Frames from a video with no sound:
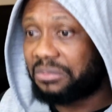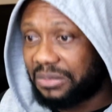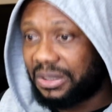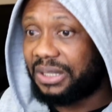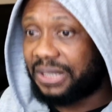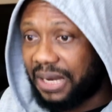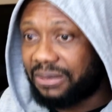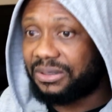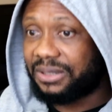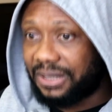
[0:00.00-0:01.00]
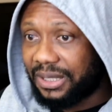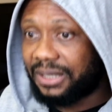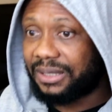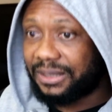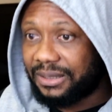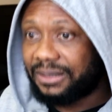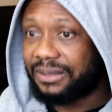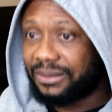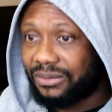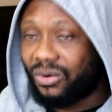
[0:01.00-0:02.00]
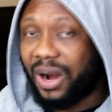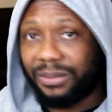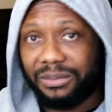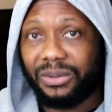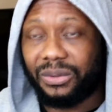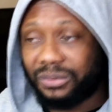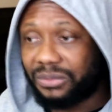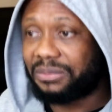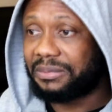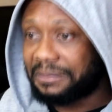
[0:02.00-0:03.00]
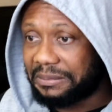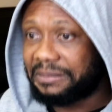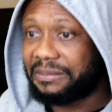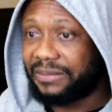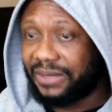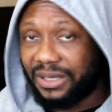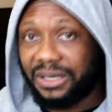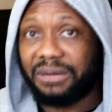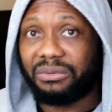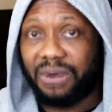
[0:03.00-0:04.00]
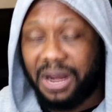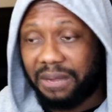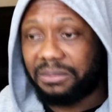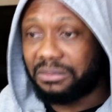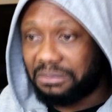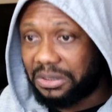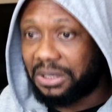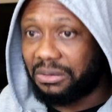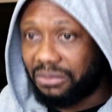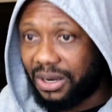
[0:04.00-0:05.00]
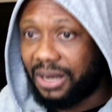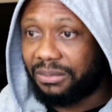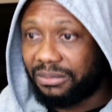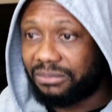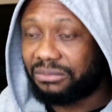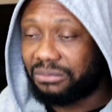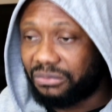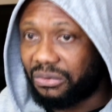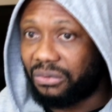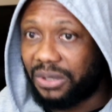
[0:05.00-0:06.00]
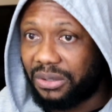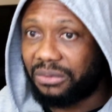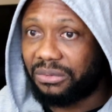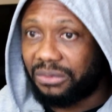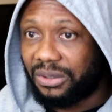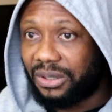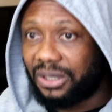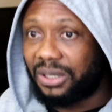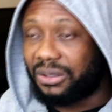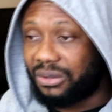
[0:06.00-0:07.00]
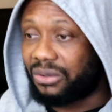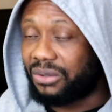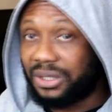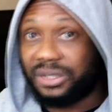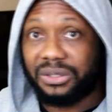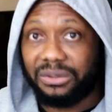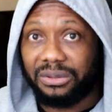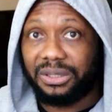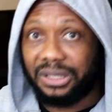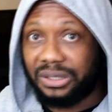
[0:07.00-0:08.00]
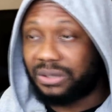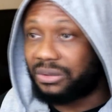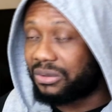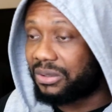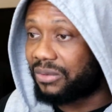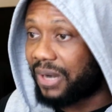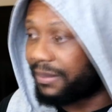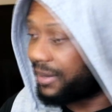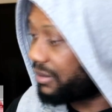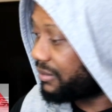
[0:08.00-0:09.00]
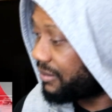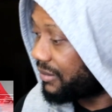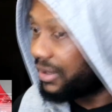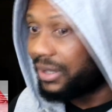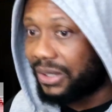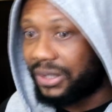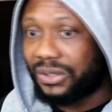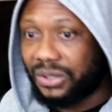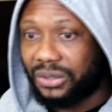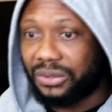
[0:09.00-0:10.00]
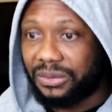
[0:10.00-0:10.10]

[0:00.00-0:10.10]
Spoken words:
he's kind of sick rapper, bro. He can rap, for real. No, he's good in rapping. He is good.